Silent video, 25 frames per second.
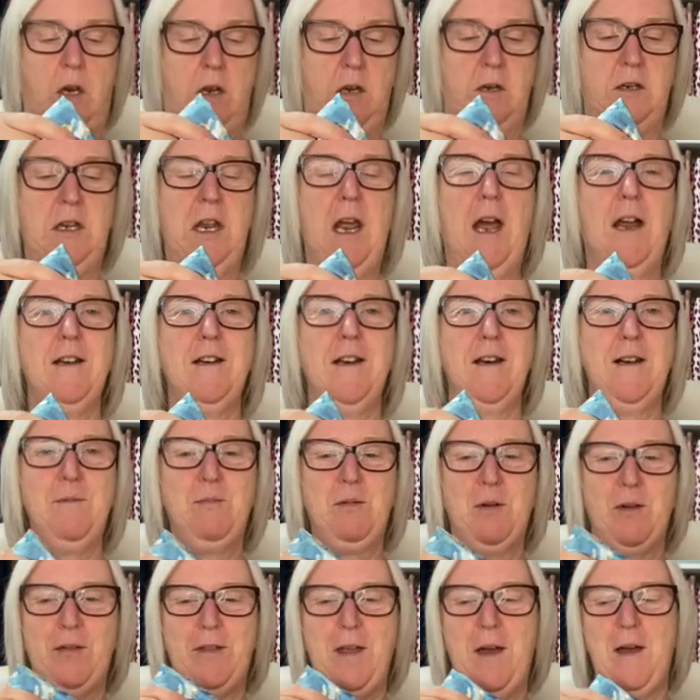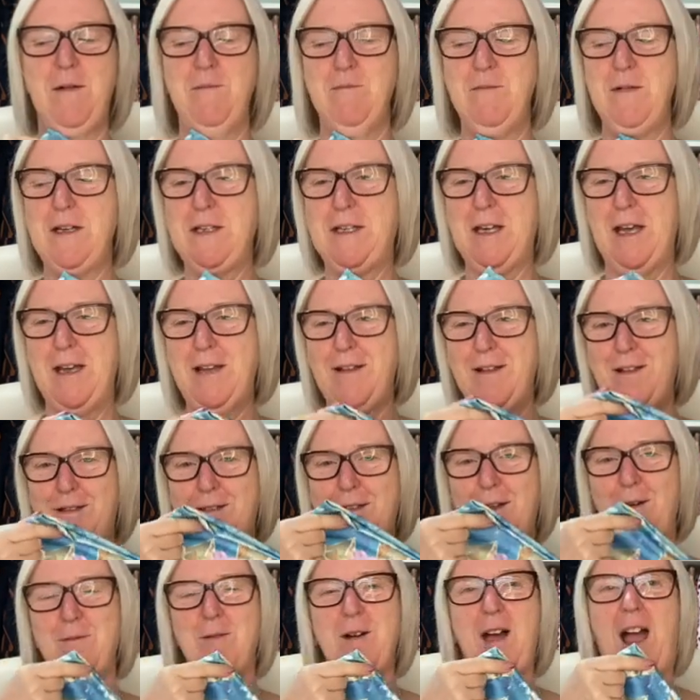I nearly put that in my teeth
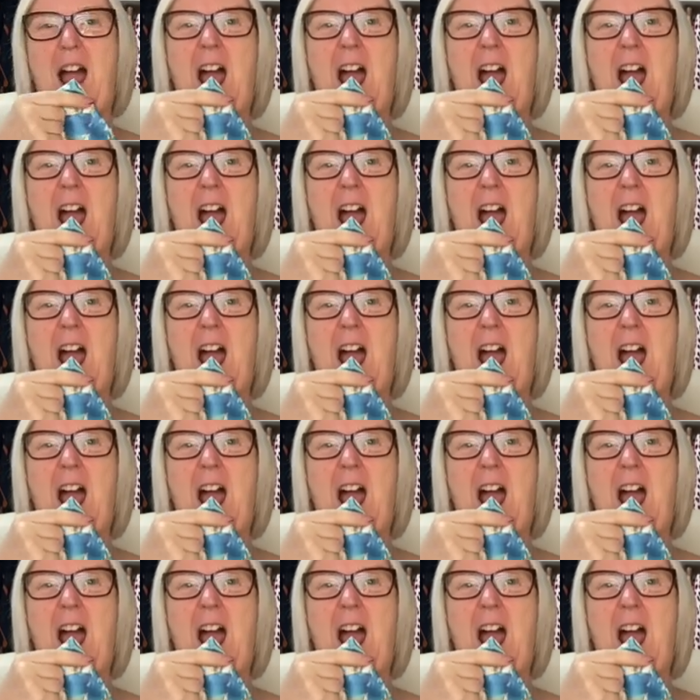though.